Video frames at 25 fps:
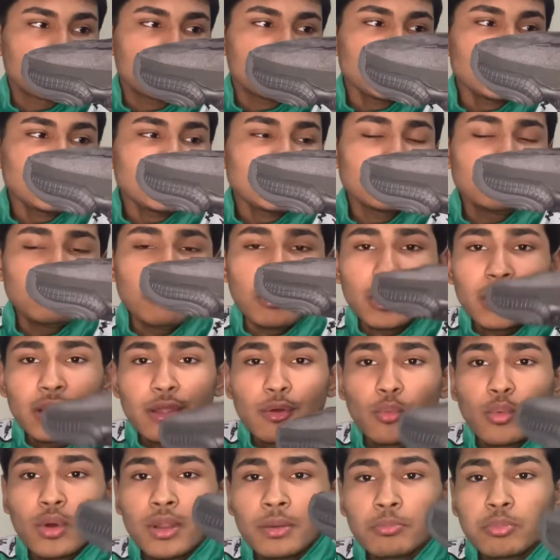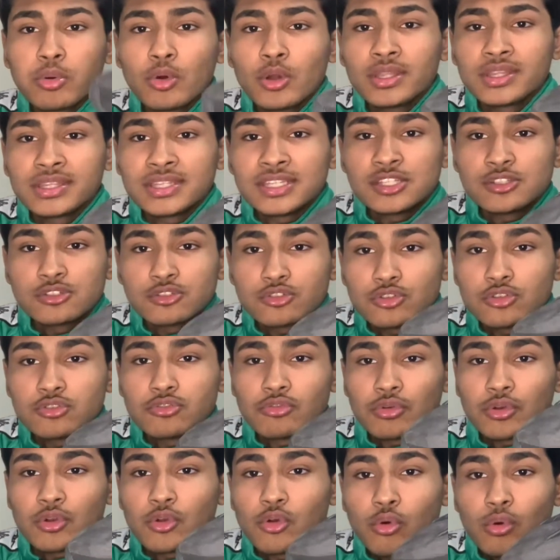But at one point, these shoes were
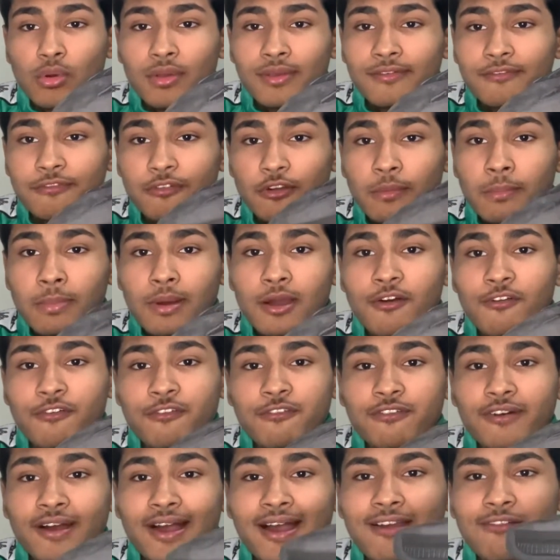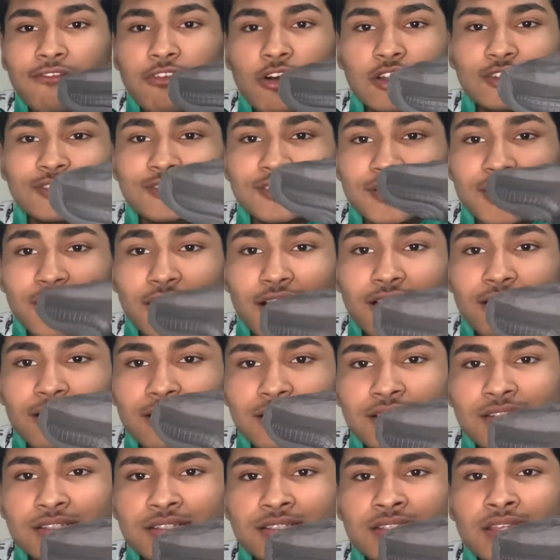going for about
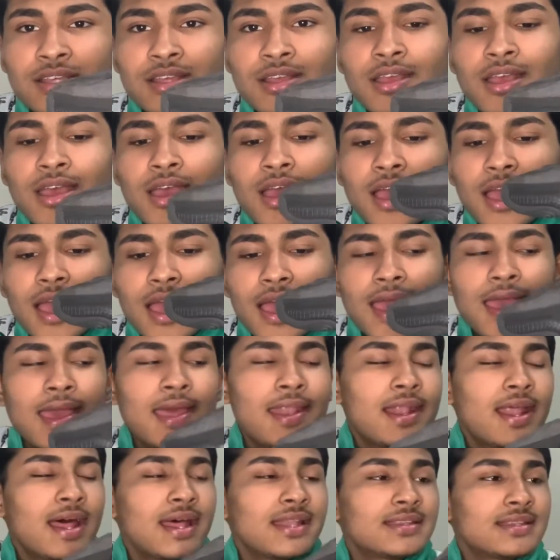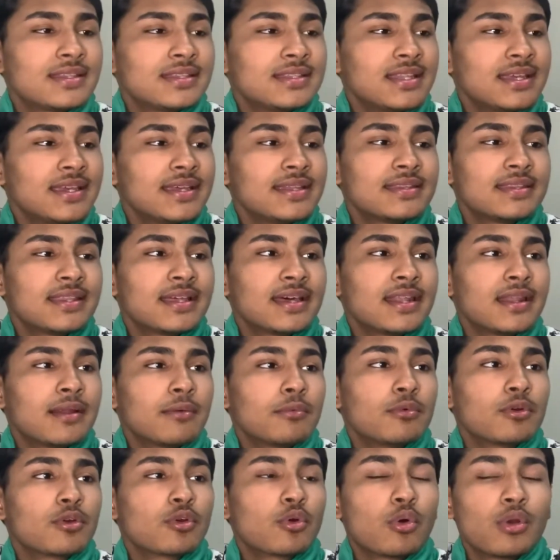$500, and at the date that I'm
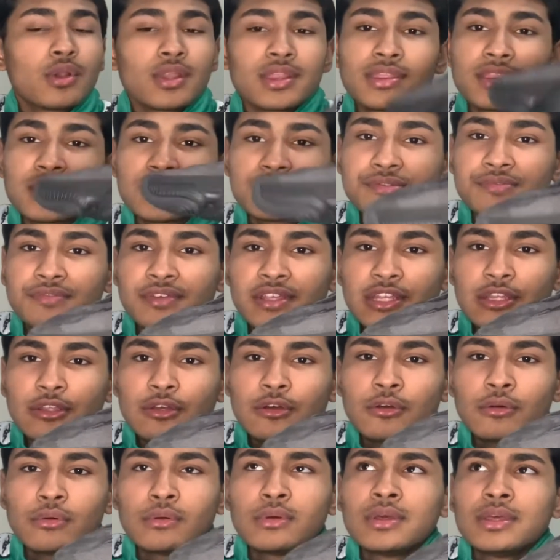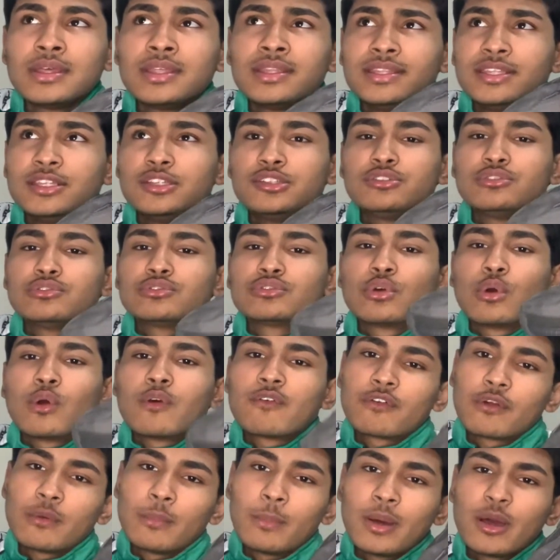recording this video, these shoes go for
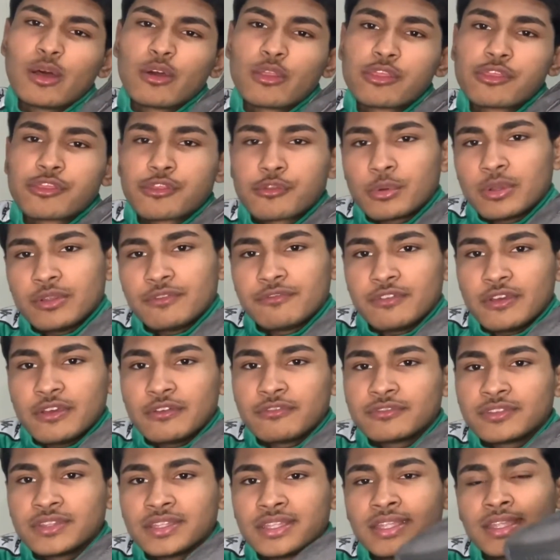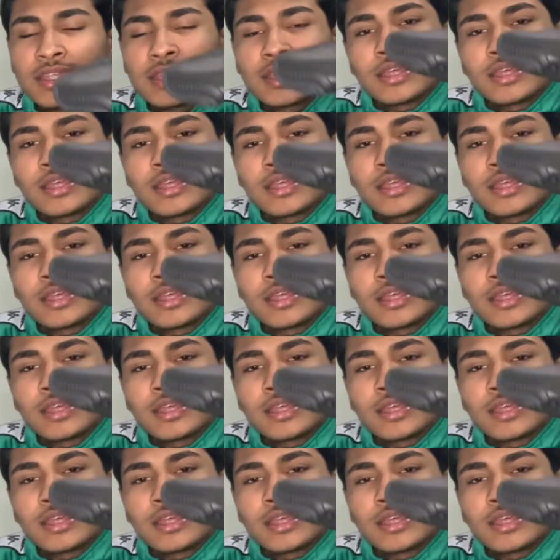about $350,